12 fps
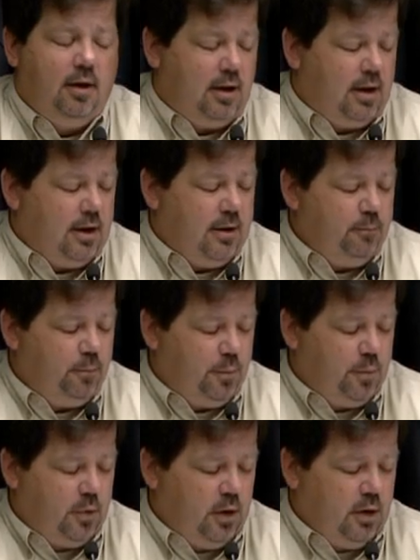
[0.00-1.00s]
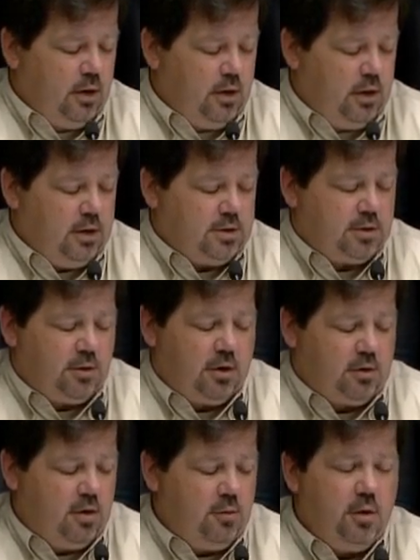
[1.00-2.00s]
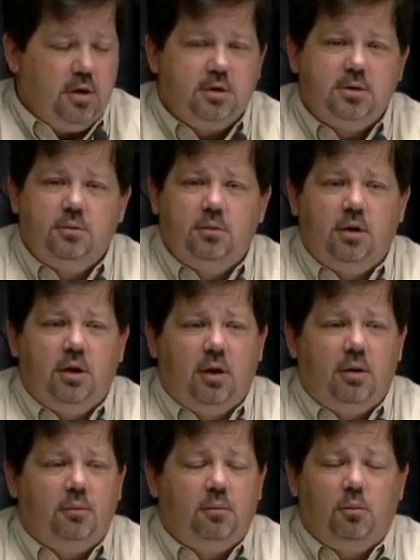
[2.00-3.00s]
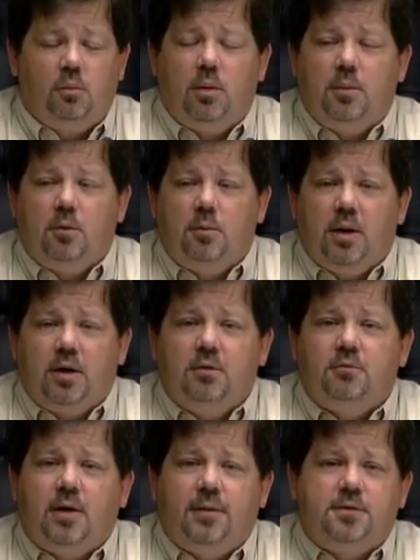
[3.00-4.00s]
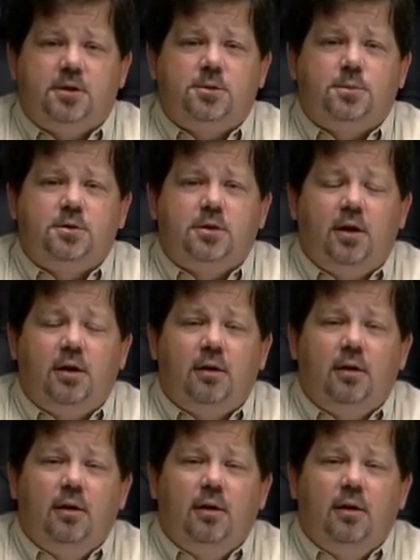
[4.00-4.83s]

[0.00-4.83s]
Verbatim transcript: Um, historically, we used, you know I remember making five six percent